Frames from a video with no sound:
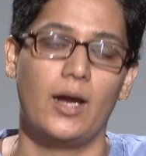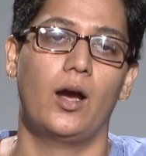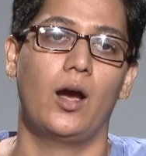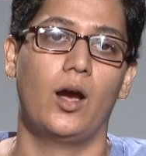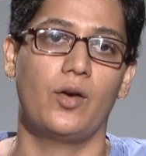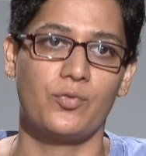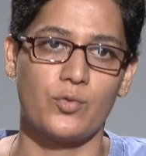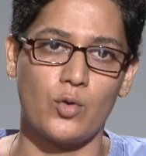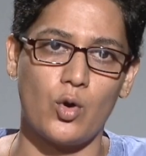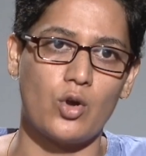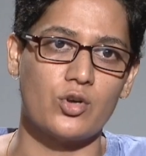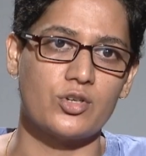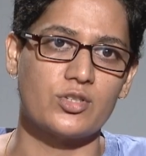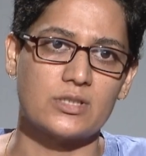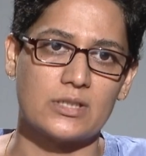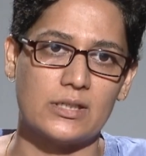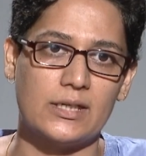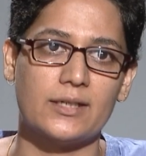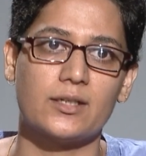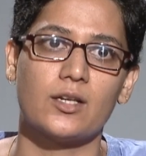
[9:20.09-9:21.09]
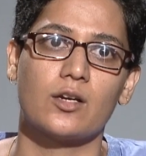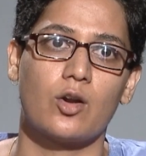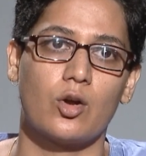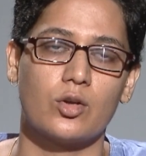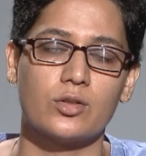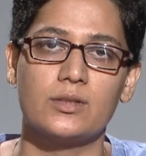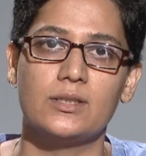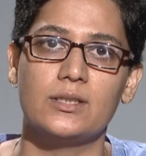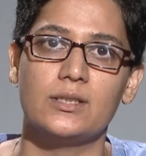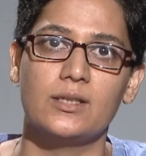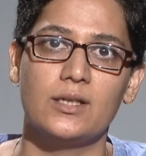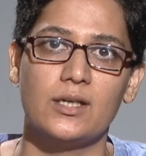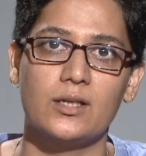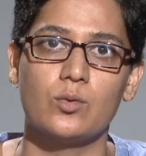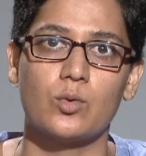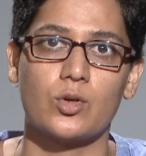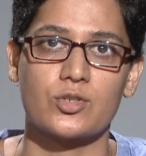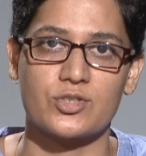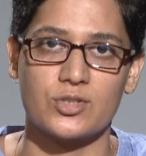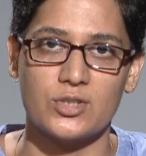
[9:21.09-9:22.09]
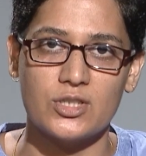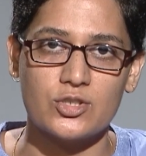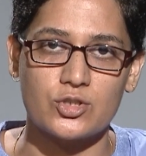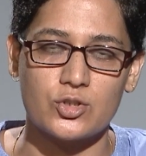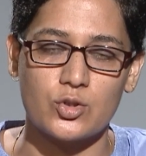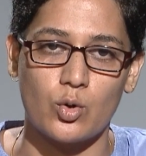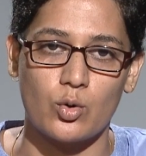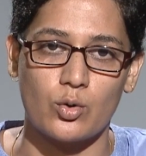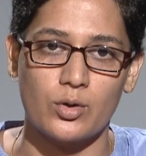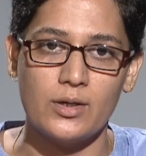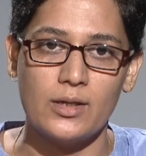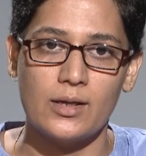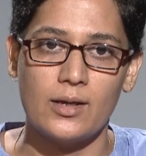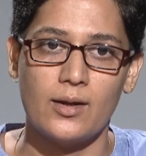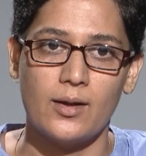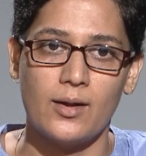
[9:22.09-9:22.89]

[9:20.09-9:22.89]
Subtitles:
Of course, later on the grid was restored,